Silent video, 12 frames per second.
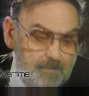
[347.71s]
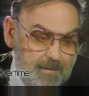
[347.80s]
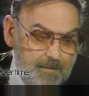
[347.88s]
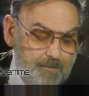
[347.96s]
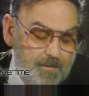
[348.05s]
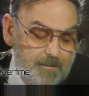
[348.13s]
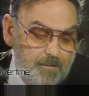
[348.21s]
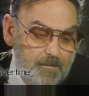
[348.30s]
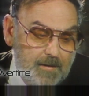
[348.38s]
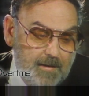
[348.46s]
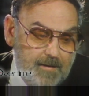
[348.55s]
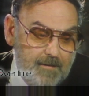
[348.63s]
Right, but
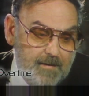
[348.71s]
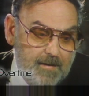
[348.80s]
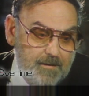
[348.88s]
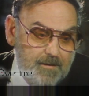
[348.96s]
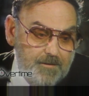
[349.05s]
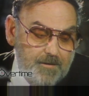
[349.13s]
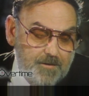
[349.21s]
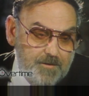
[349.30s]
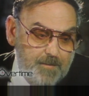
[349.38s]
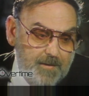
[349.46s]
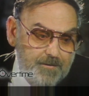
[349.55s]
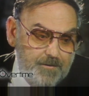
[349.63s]
a lot of that is
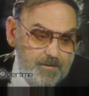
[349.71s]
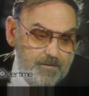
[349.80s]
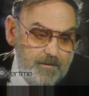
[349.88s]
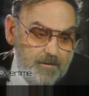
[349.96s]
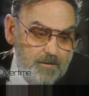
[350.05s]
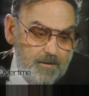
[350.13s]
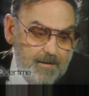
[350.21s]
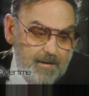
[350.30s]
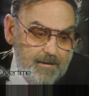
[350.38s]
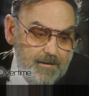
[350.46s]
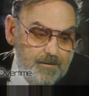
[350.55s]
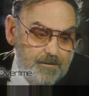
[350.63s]
expensive if you look
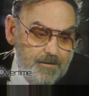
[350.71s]
at it.